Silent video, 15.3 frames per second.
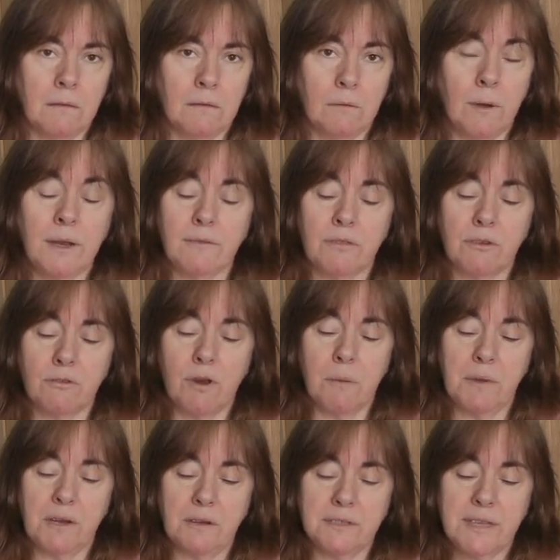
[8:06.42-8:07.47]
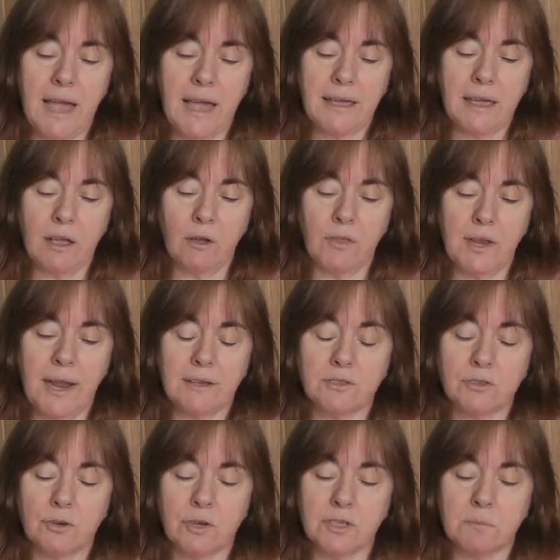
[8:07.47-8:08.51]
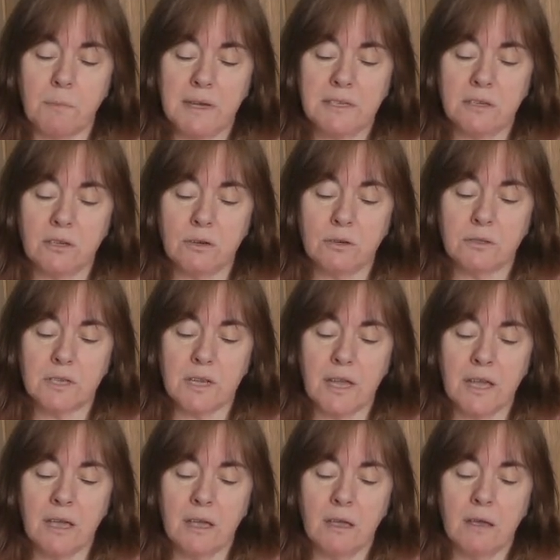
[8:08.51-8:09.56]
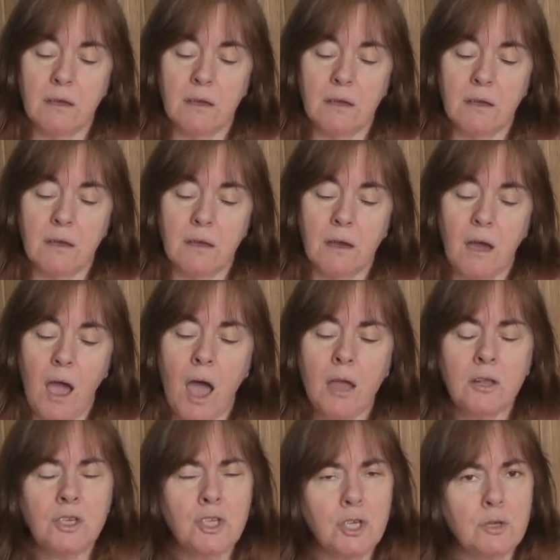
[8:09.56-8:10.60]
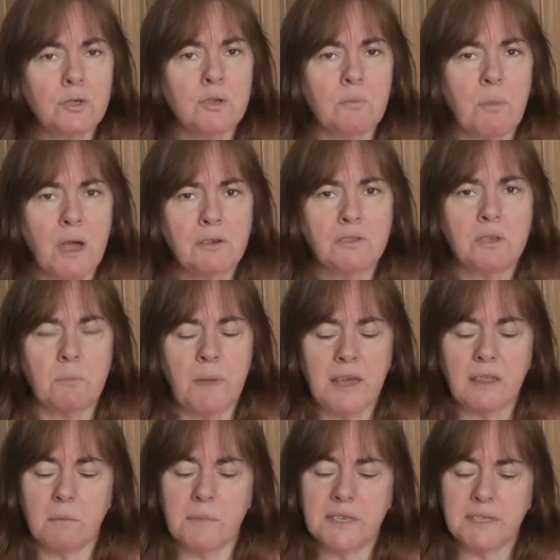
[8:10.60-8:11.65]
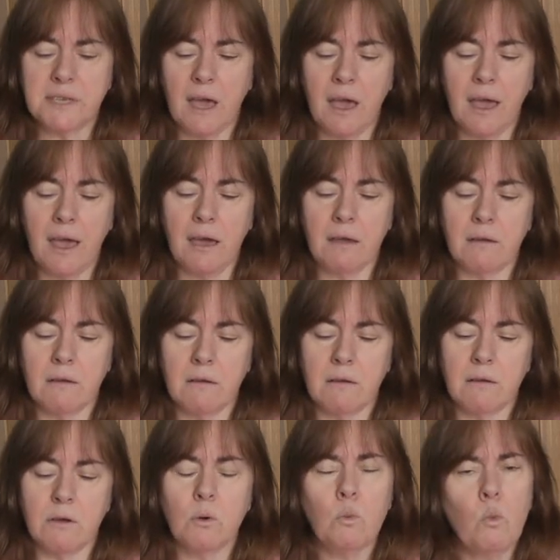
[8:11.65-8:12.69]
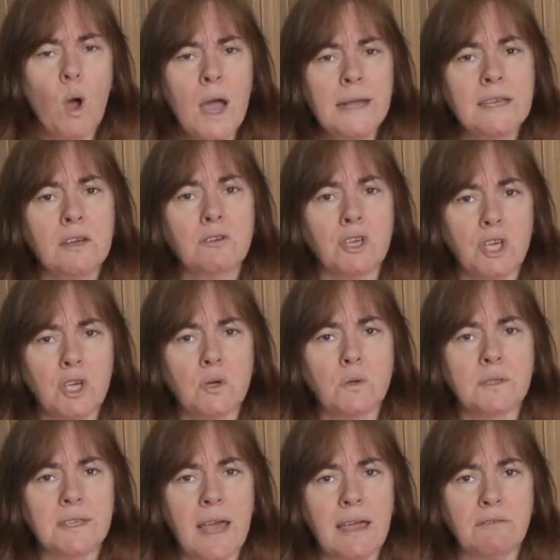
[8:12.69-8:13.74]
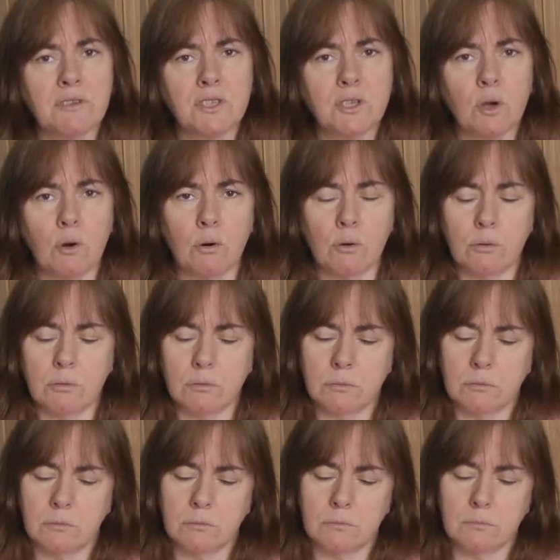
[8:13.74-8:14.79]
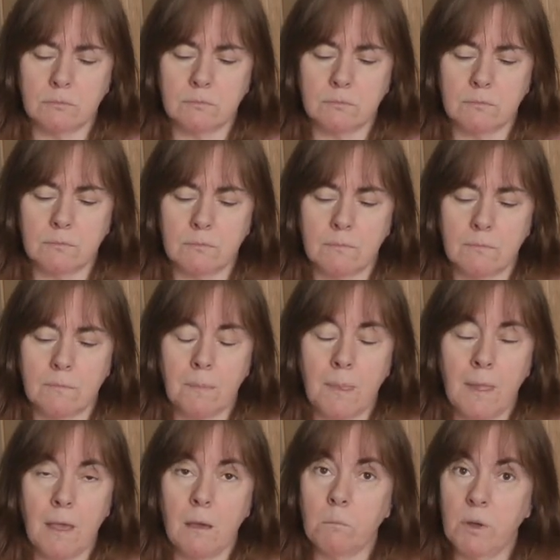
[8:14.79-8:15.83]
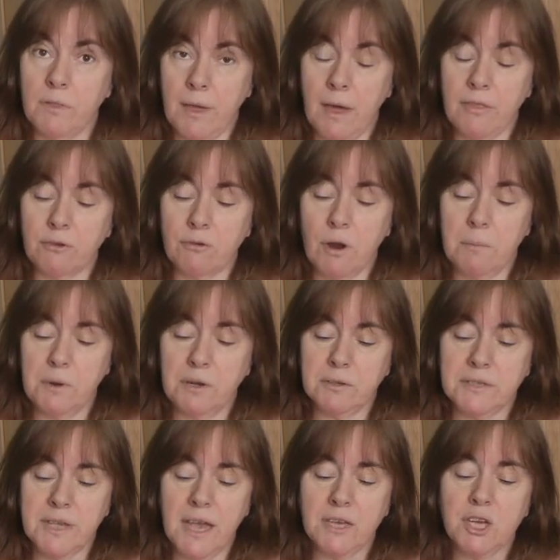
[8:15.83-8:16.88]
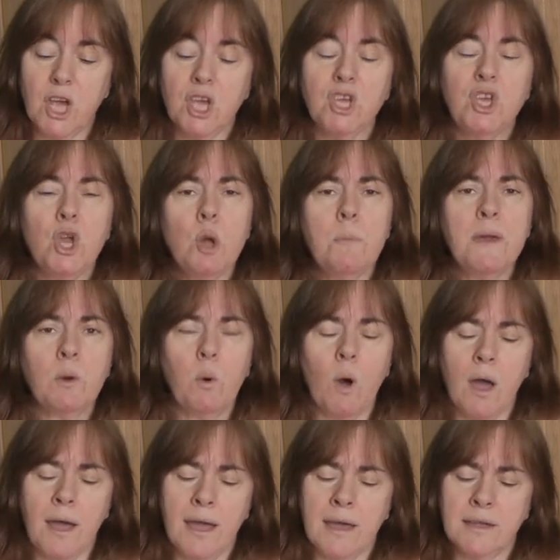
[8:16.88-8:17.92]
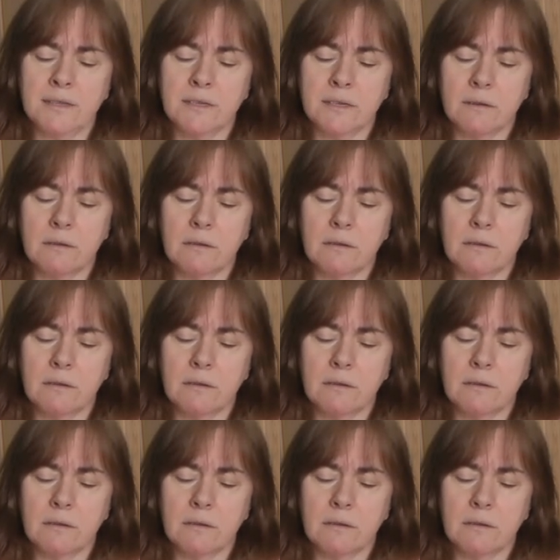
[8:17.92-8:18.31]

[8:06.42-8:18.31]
One of the criminals hanging on the next cross muttered hoarsely, Aren't you supposed to be the Messiah? Why don't you save us all? But the other criminal said, You be quiet.